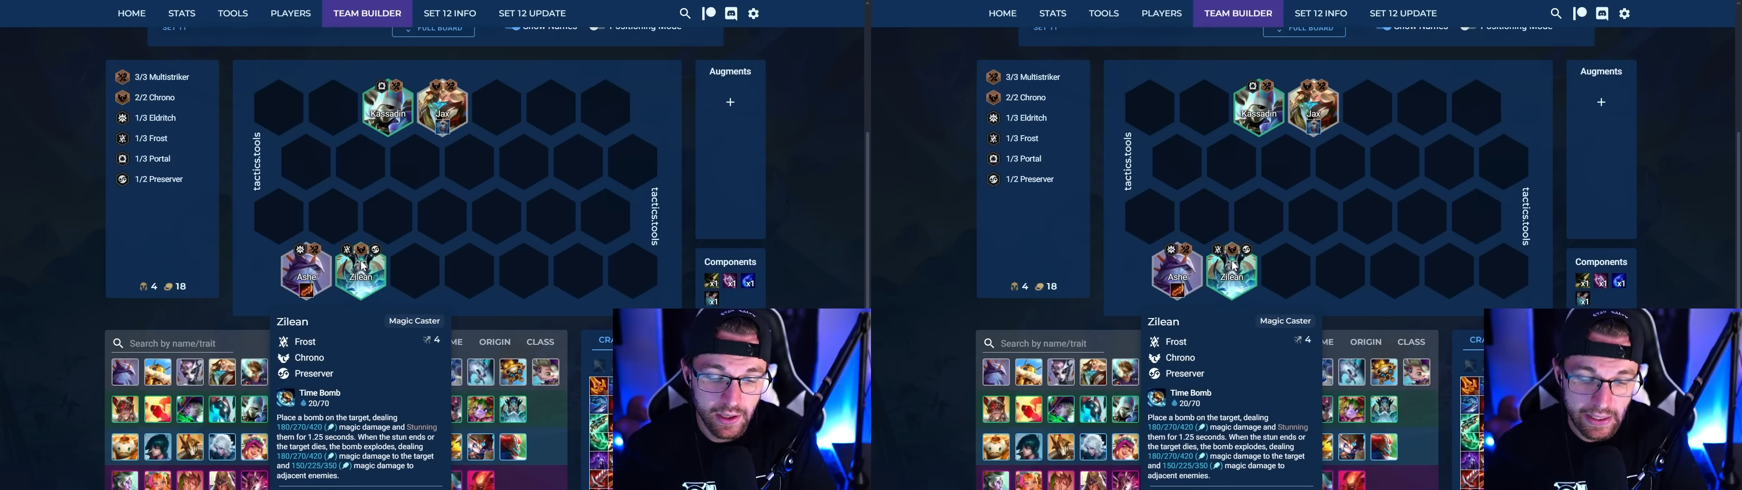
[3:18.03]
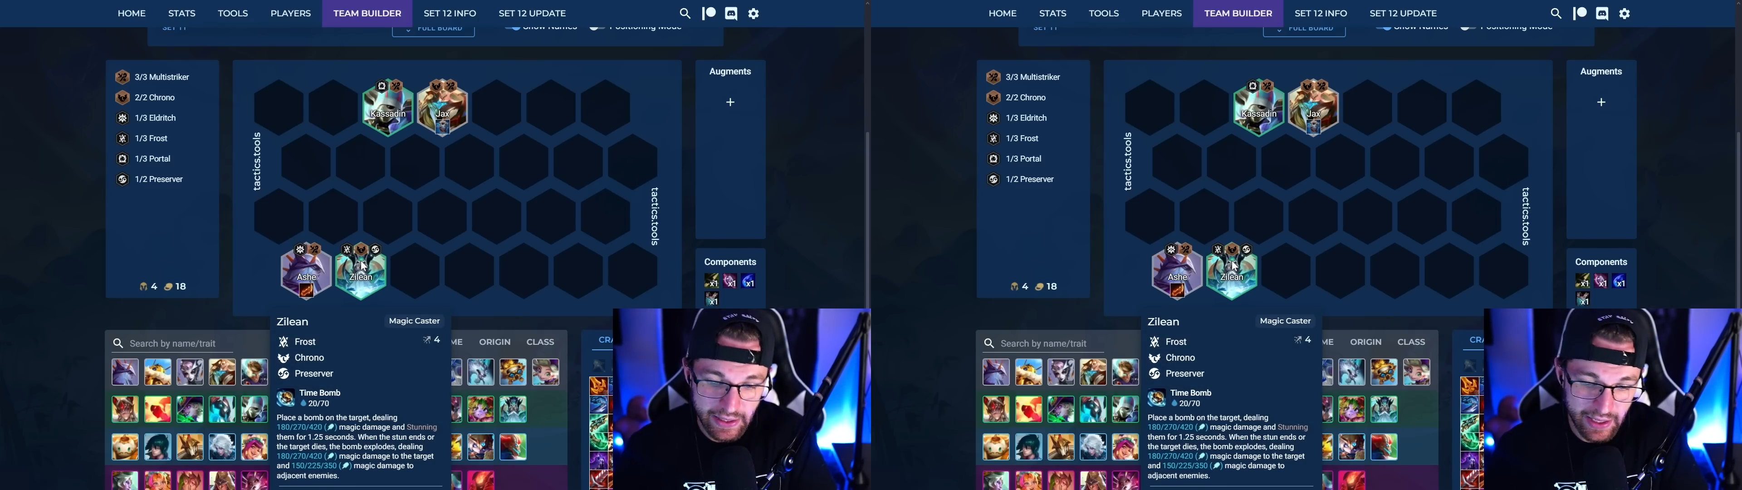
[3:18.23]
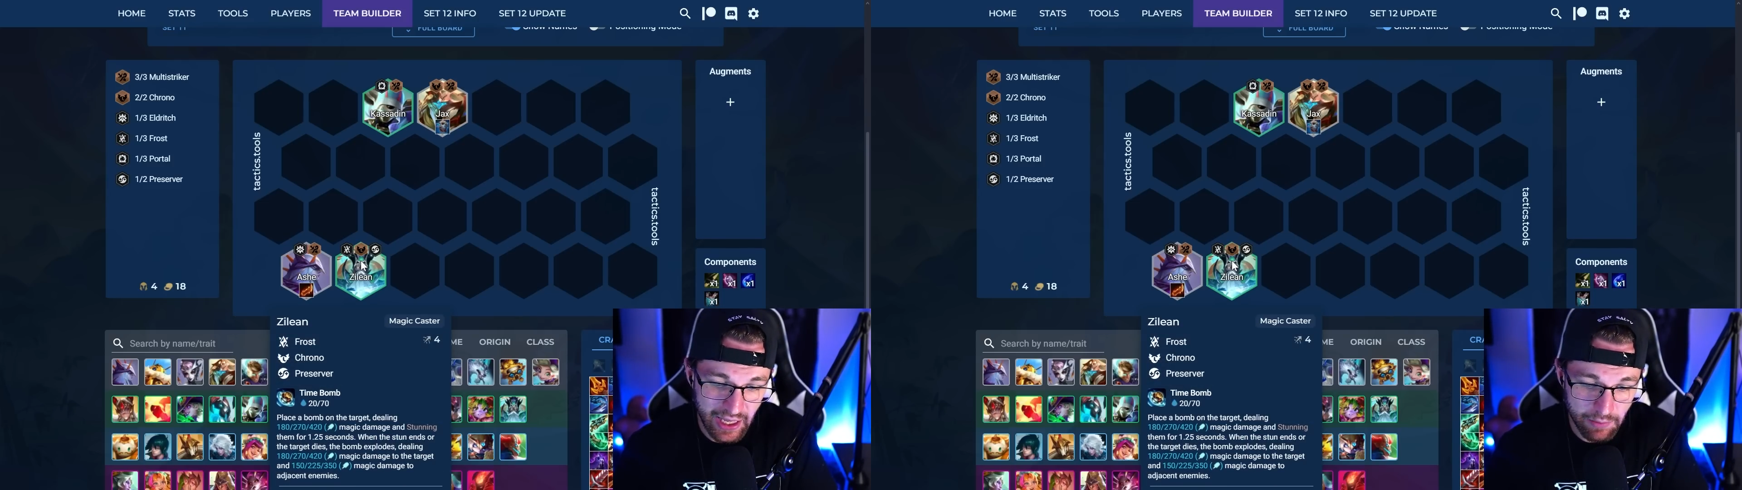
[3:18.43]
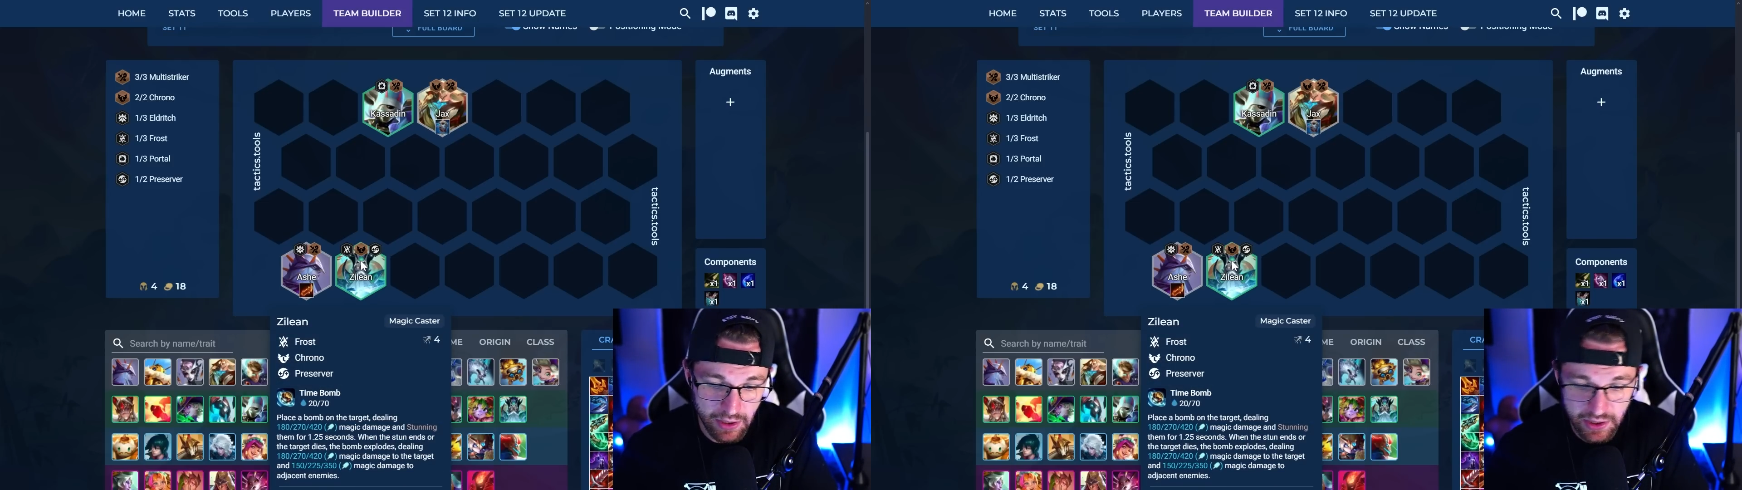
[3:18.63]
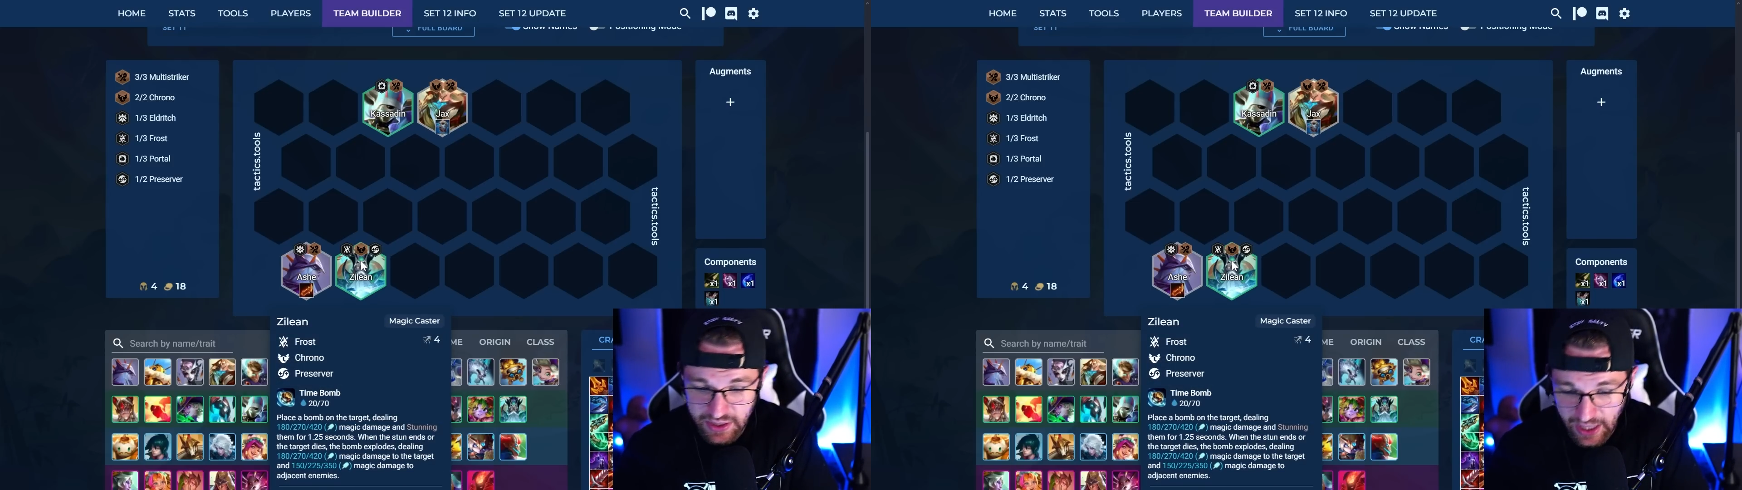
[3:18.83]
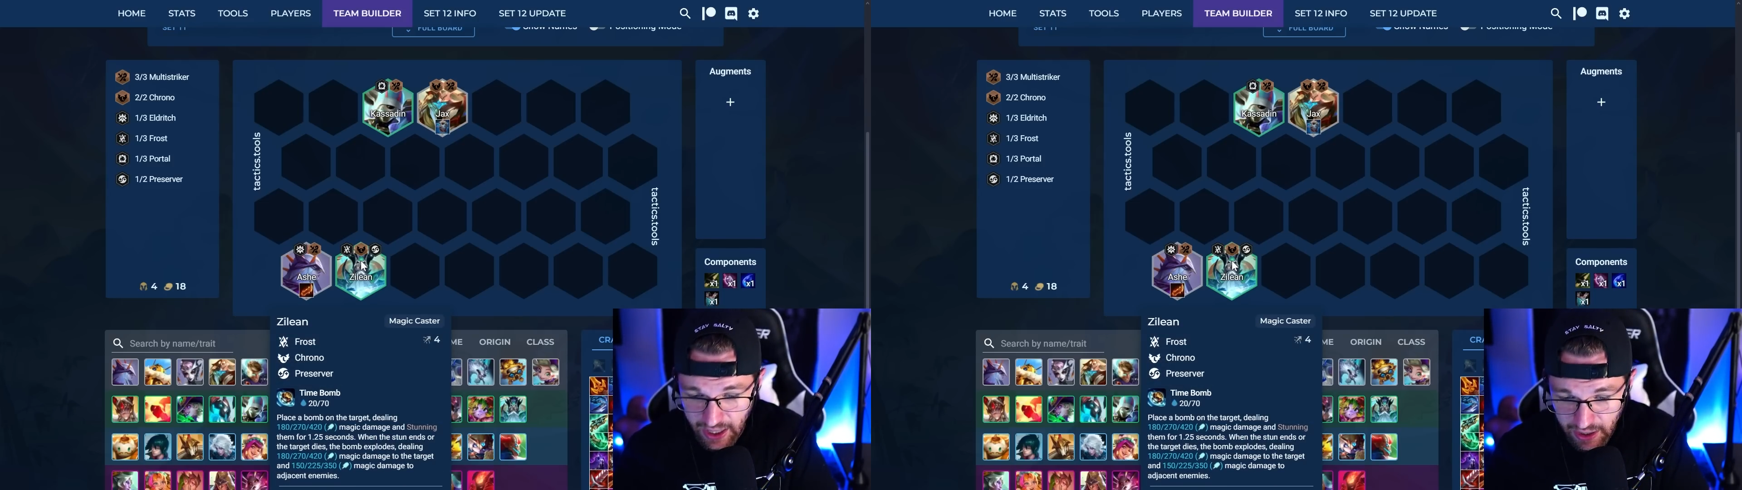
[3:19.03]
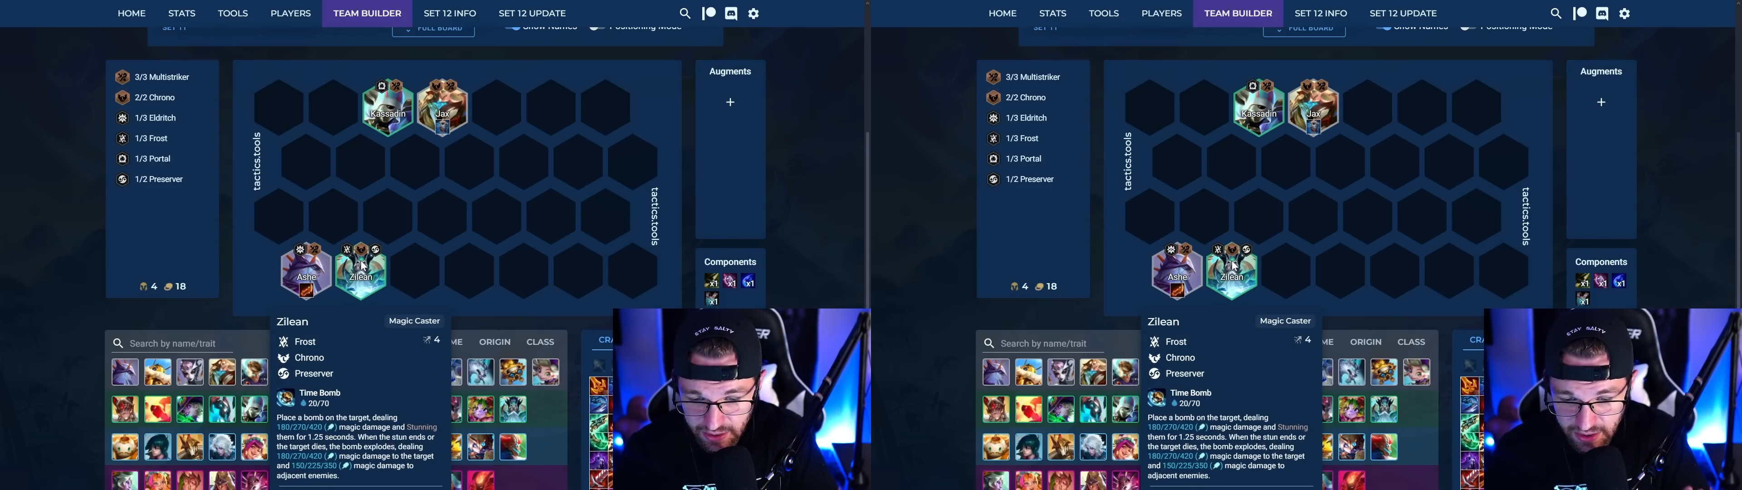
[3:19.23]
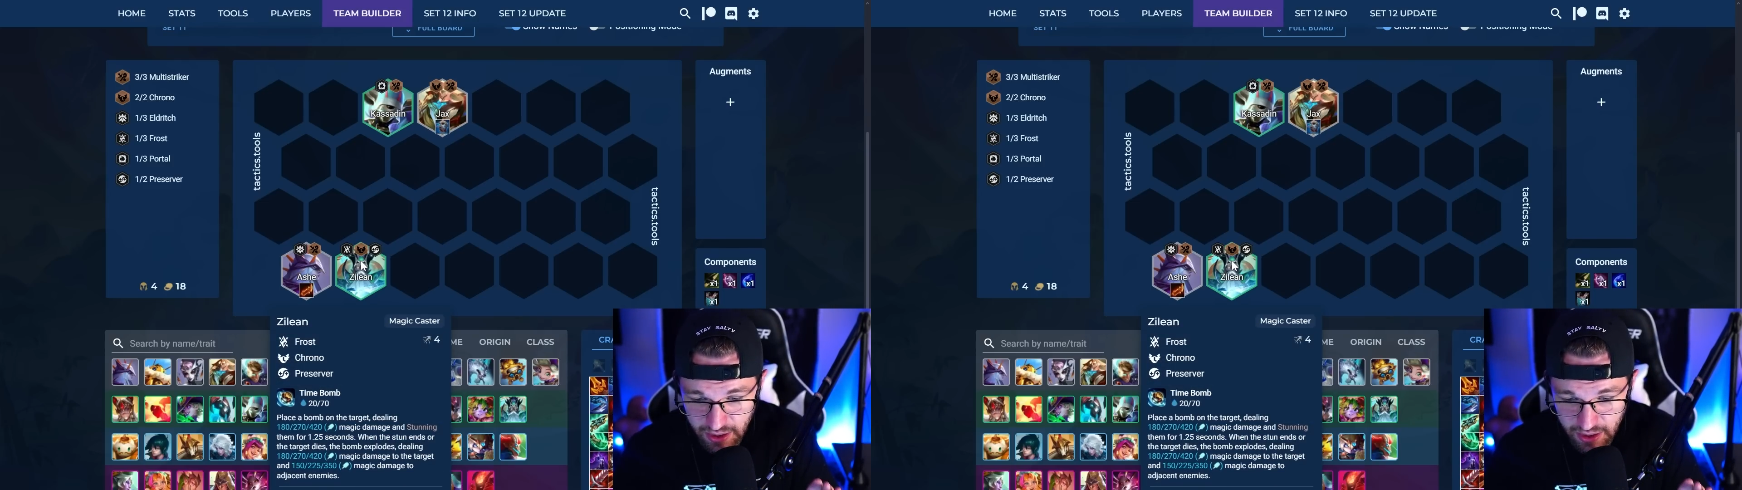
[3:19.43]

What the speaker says: in the game because he has